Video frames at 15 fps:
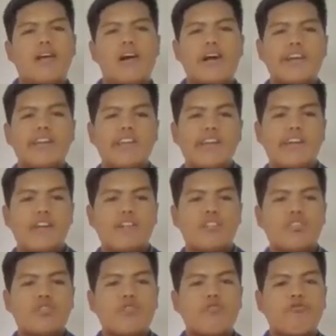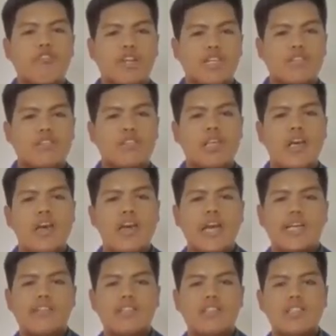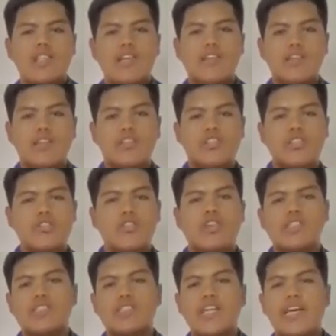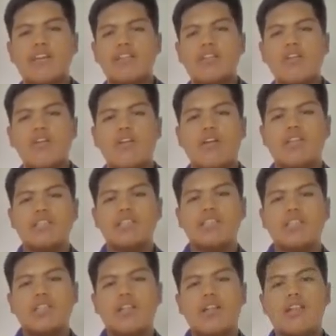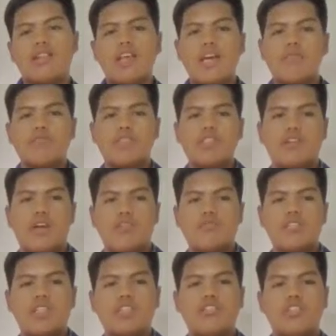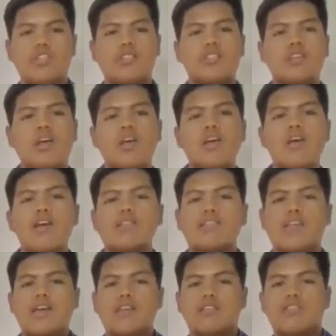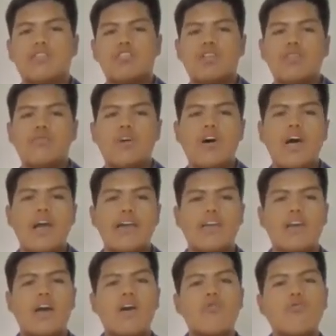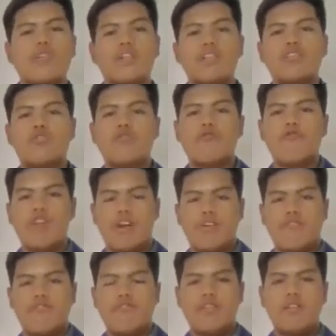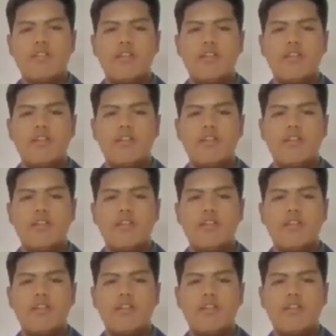Aerial surveys and studies on the lab now suggest that some ohia will survive.